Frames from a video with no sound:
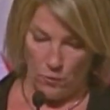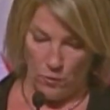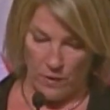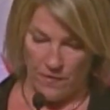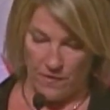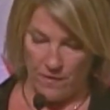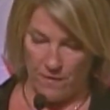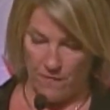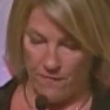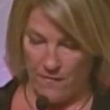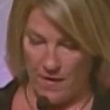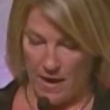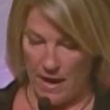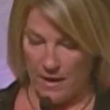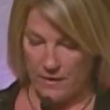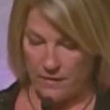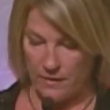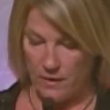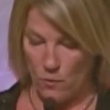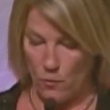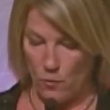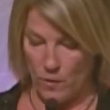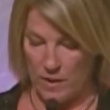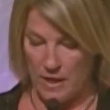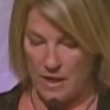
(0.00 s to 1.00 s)
with the
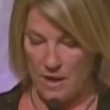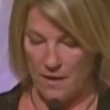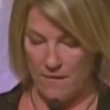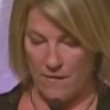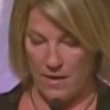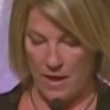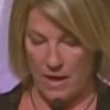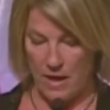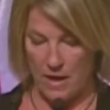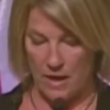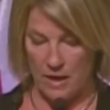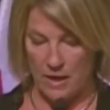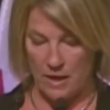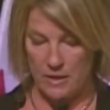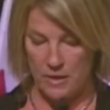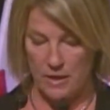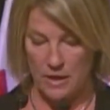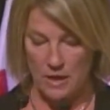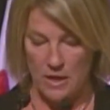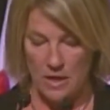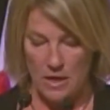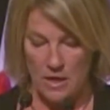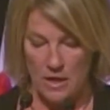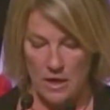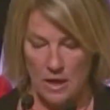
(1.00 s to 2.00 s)
fact that we have had
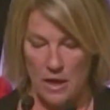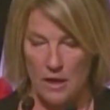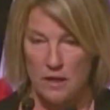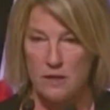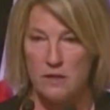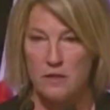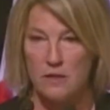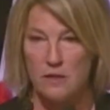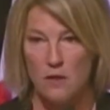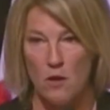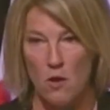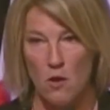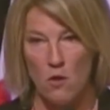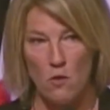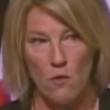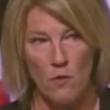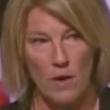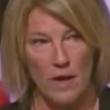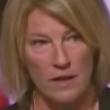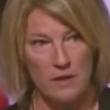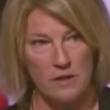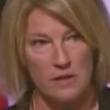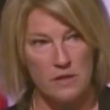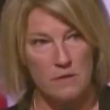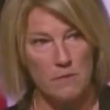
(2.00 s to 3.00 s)
a
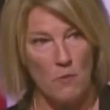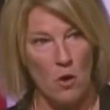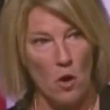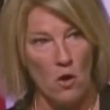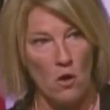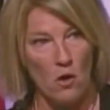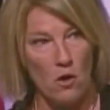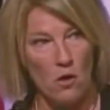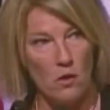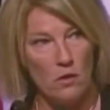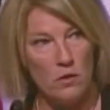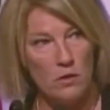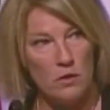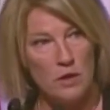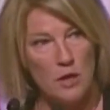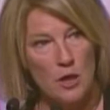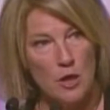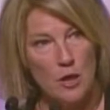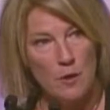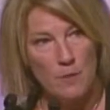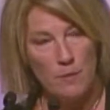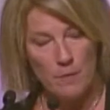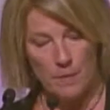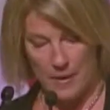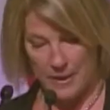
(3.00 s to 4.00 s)
slow and small
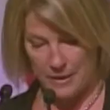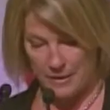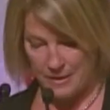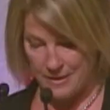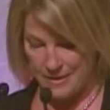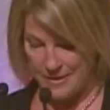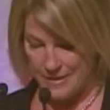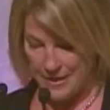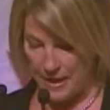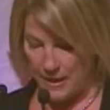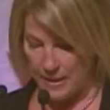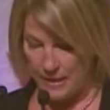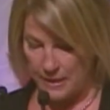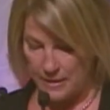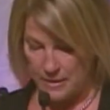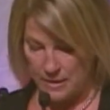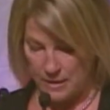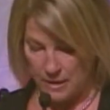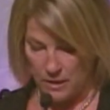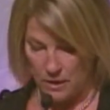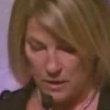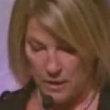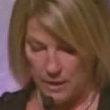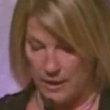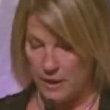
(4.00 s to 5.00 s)
but steady
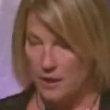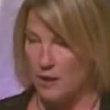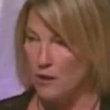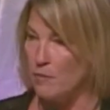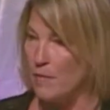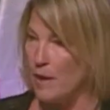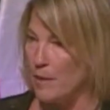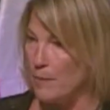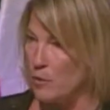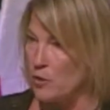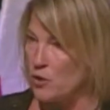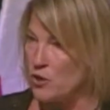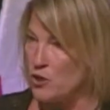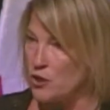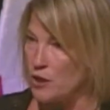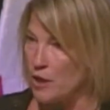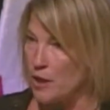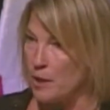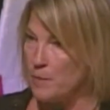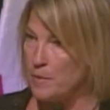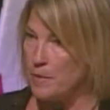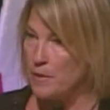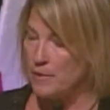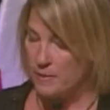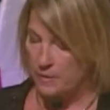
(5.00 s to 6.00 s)
decline in
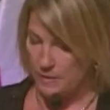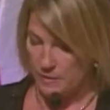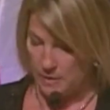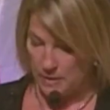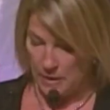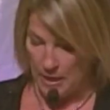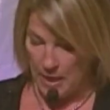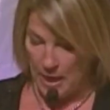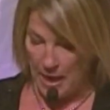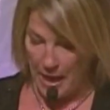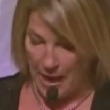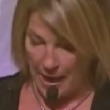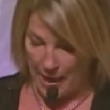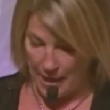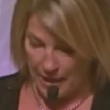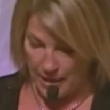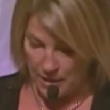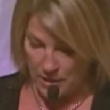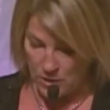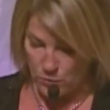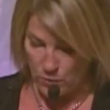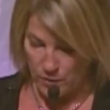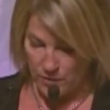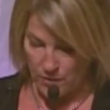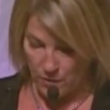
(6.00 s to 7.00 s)
membership,
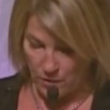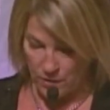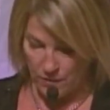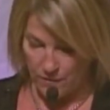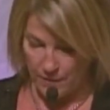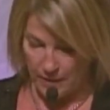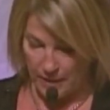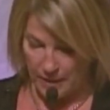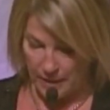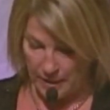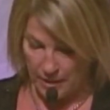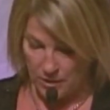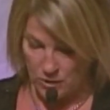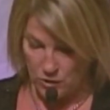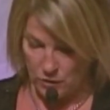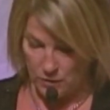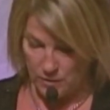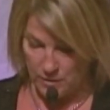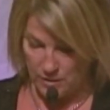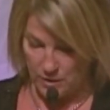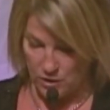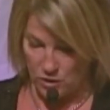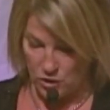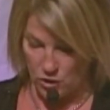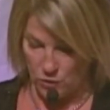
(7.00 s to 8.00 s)
and with our
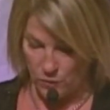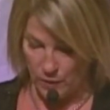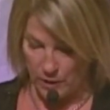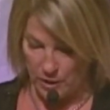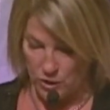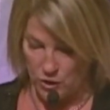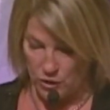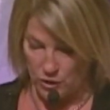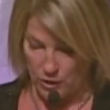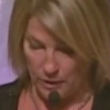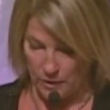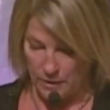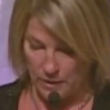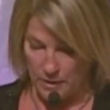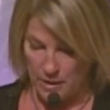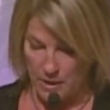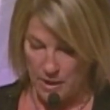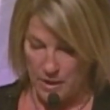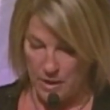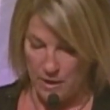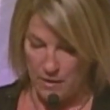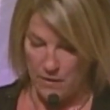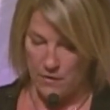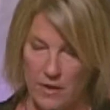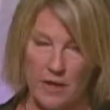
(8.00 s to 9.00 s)
financial situation,
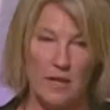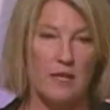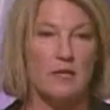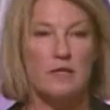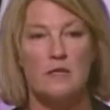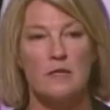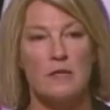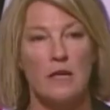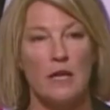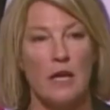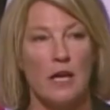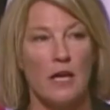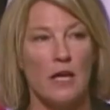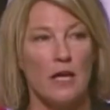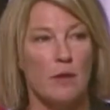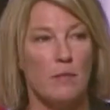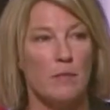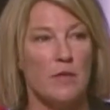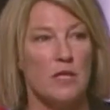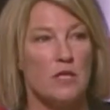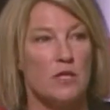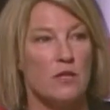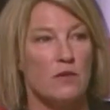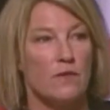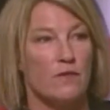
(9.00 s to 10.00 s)
things
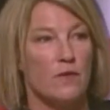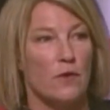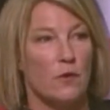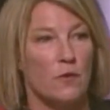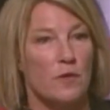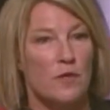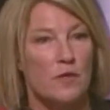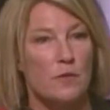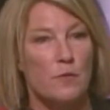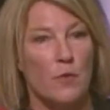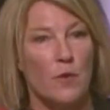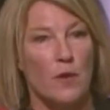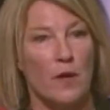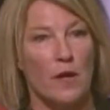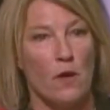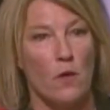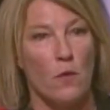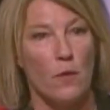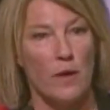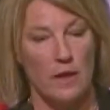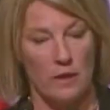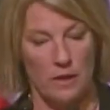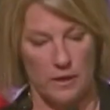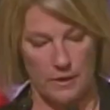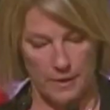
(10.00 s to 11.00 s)
came into focus pretty
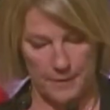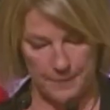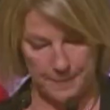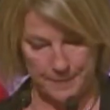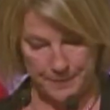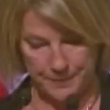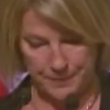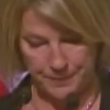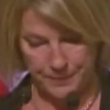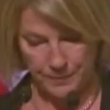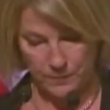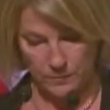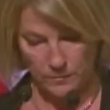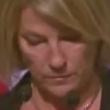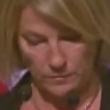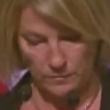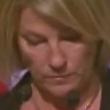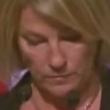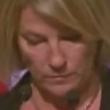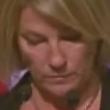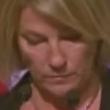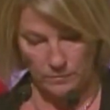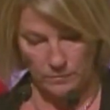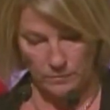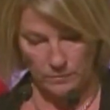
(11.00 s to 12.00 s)
quickly.
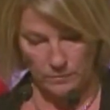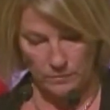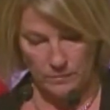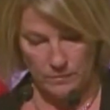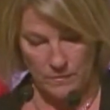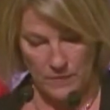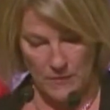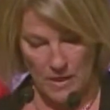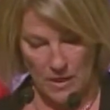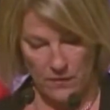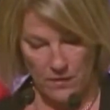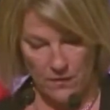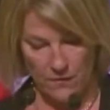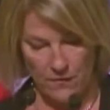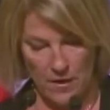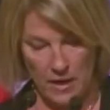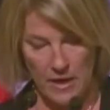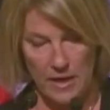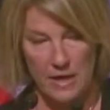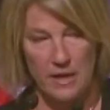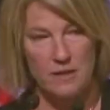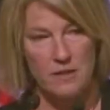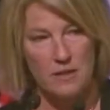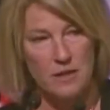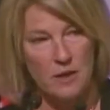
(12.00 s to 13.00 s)
The
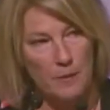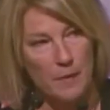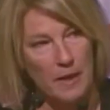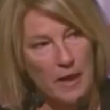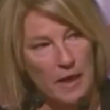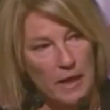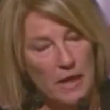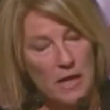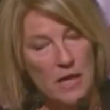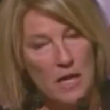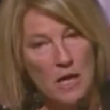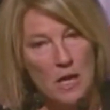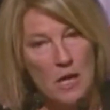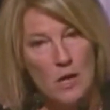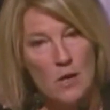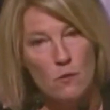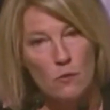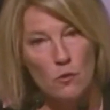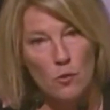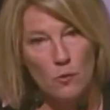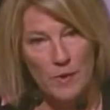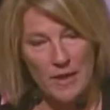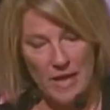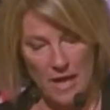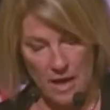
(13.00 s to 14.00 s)
Finance Committee
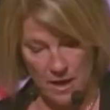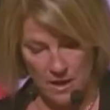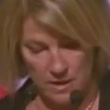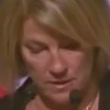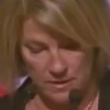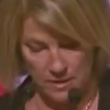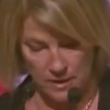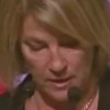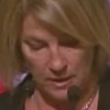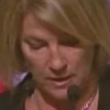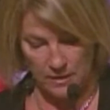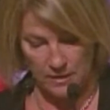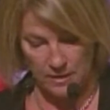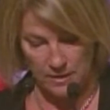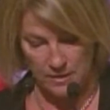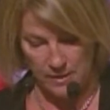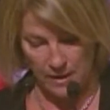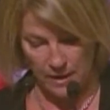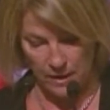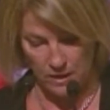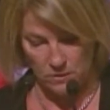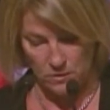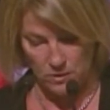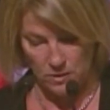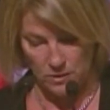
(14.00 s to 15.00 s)
will be asking
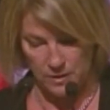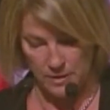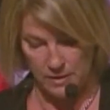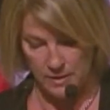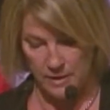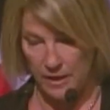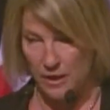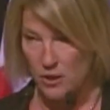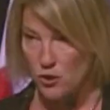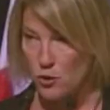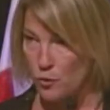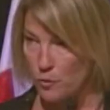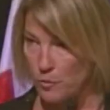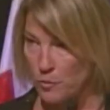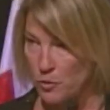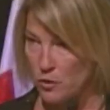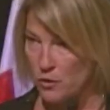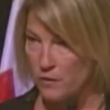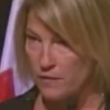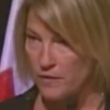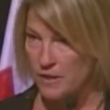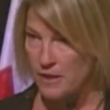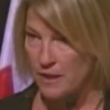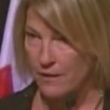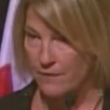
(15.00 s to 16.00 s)
this council today to
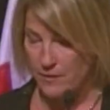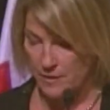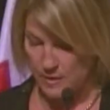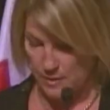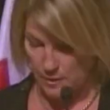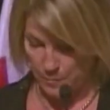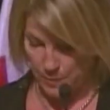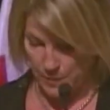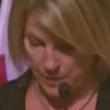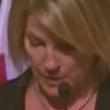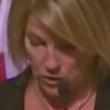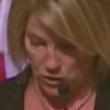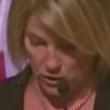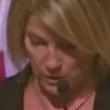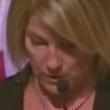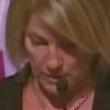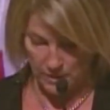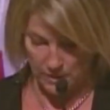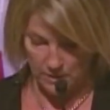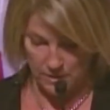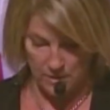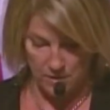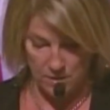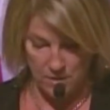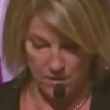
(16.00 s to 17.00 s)
approve a deficit budget.
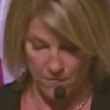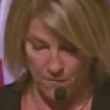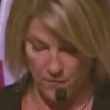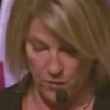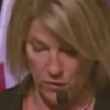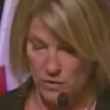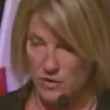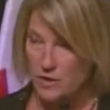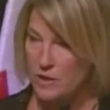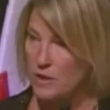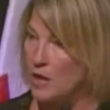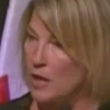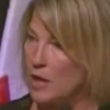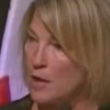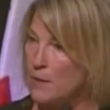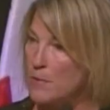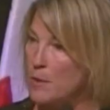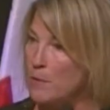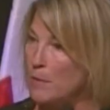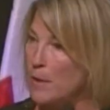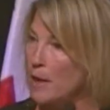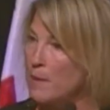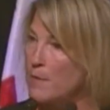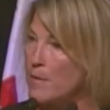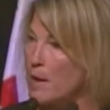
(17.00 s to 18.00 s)
This is the first
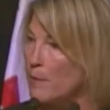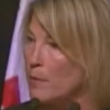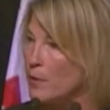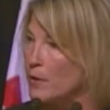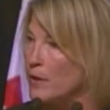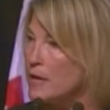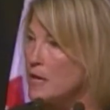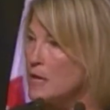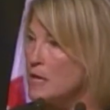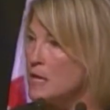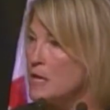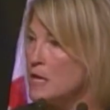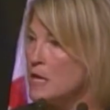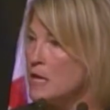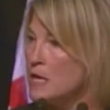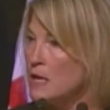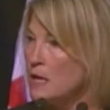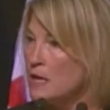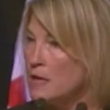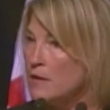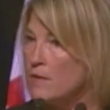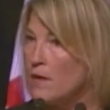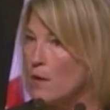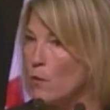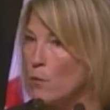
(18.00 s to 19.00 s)
time in my memory
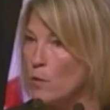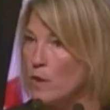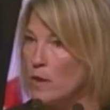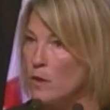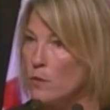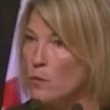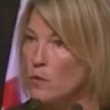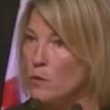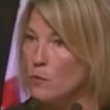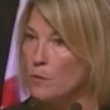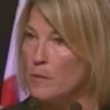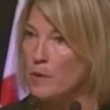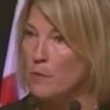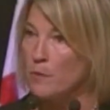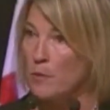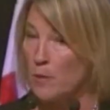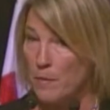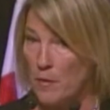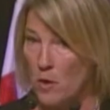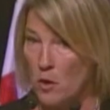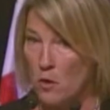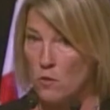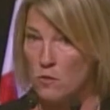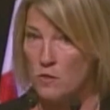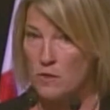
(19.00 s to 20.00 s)
that we will be
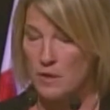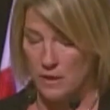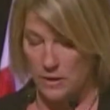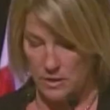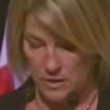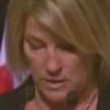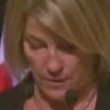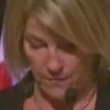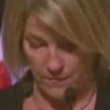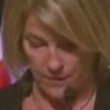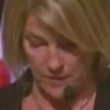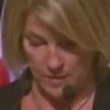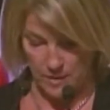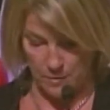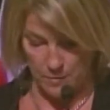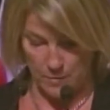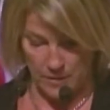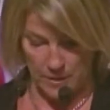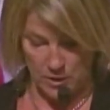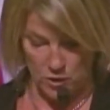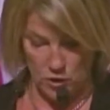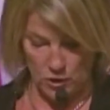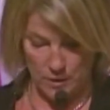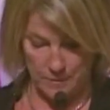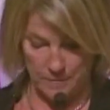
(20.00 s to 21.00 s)
proposing a deficit
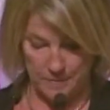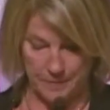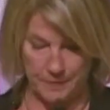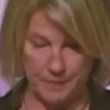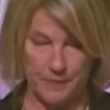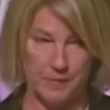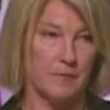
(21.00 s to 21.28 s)
budget.